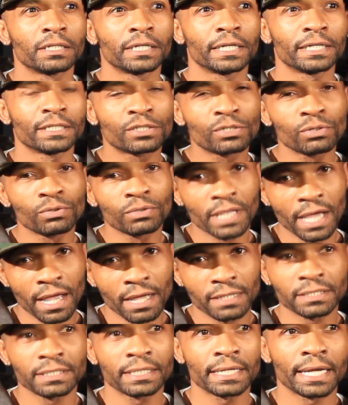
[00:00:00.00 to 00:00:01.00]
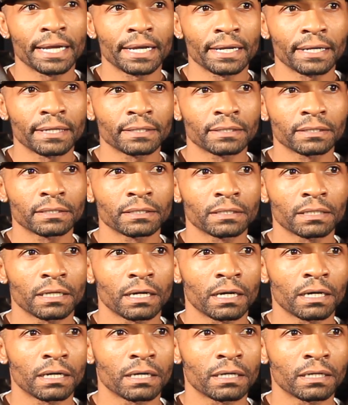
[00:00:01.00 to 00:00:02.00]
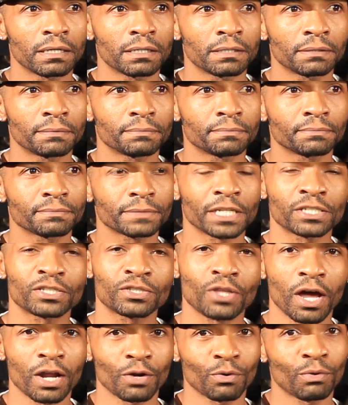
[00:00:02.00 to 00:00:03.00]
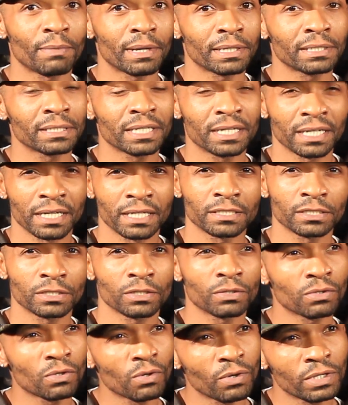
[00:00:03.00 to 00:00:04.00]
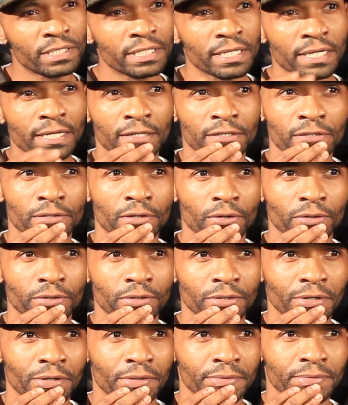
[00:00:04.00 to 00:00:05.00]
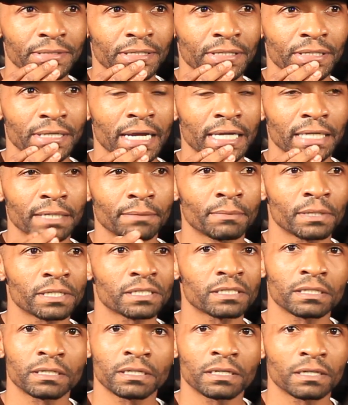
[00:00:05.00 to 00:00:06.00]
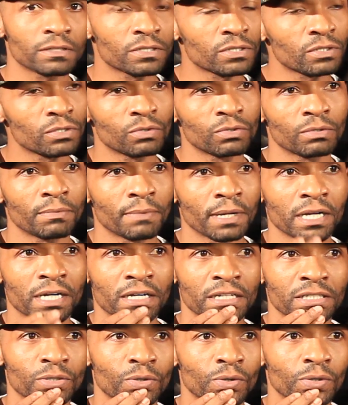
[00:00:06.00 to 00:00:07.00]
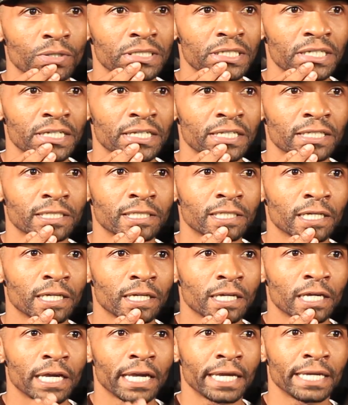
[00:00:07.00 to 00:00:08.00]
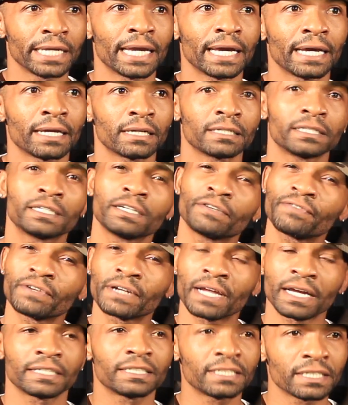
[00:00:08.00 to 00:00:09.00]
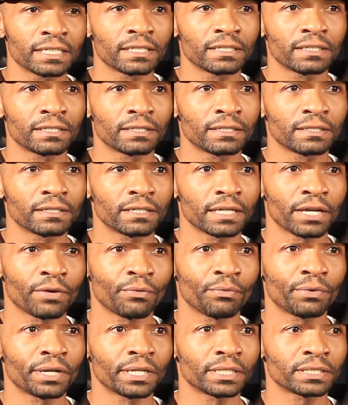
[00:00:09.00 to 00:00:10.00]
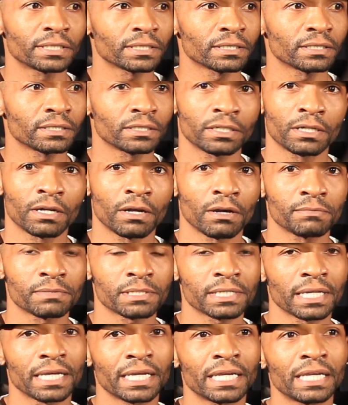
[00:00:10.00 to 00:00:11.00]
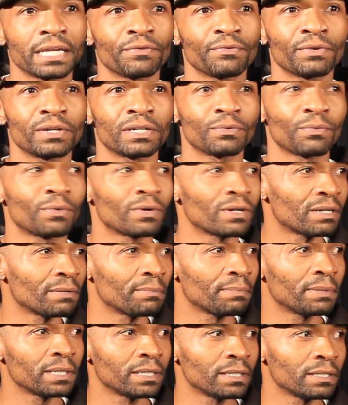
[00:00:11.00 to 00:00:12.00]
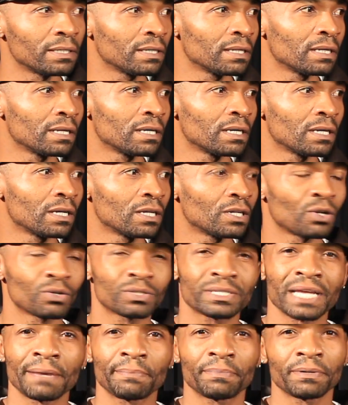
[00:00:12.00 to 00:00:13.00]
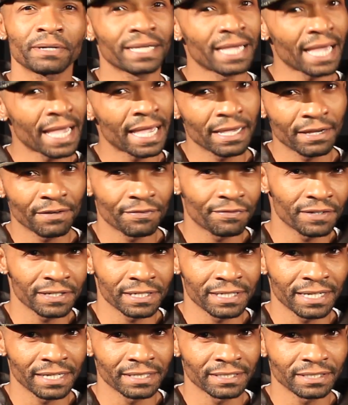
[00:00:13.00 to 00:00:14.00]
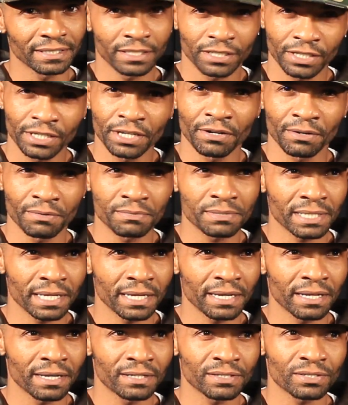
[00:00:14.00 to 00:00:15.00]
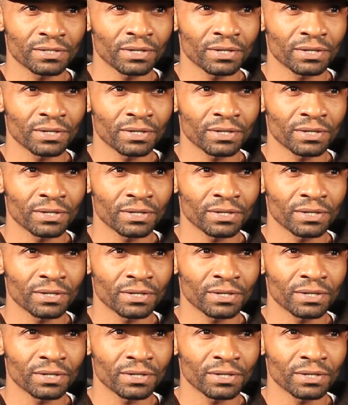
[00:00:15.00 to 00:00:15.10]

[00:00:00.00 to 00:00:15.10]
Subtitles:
in 2009. It started with my little cousin though, Cortez though. You know what I'm saying? You gotta give much love, salute to my cousin Cortez. He had a different idea in which, you know what I'm saying, he ain't really wanted to be no type of gang affiliation. You get what I'm saying?